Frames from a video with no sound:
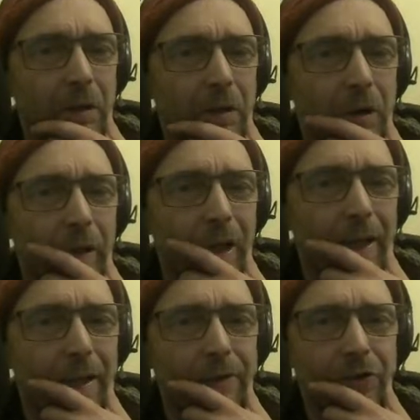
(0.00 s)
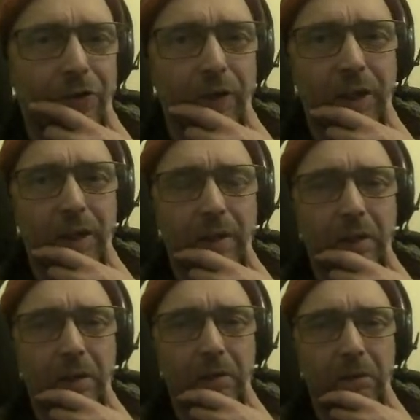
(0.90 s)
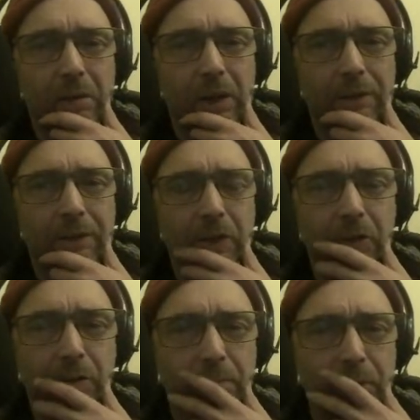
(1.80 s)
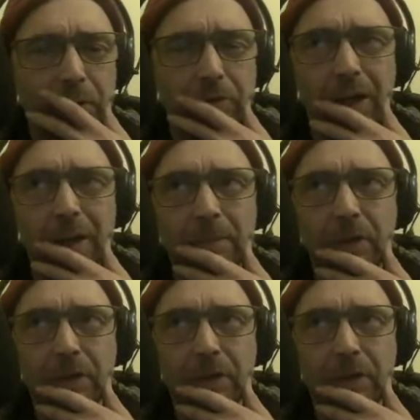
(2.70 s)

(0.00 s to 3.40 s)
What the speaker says: all I can see, if you subscribe to